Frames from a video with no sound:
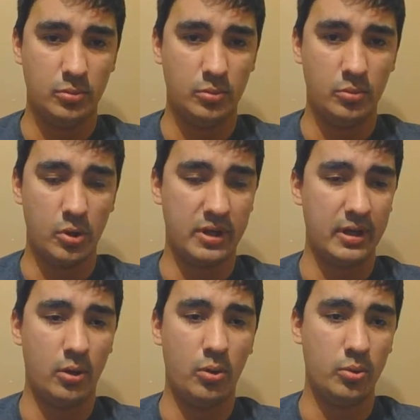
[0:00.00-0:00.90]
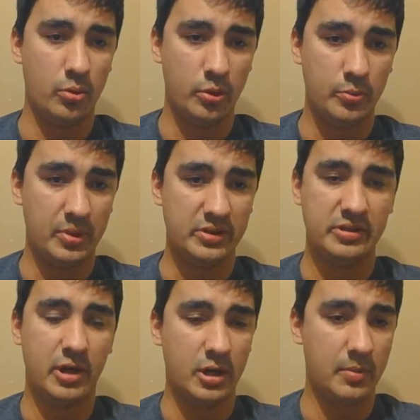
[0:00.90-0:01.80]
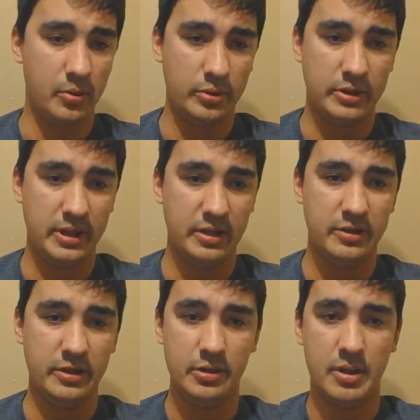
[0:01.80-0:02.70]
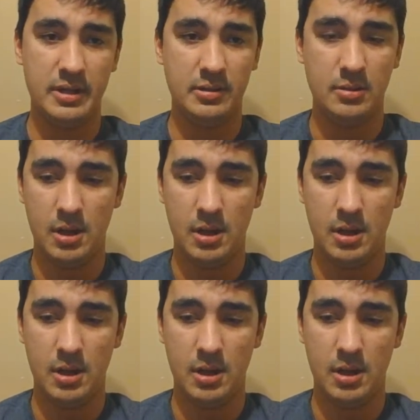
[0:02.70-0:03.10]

work in a whole group and talk about what you need to do, and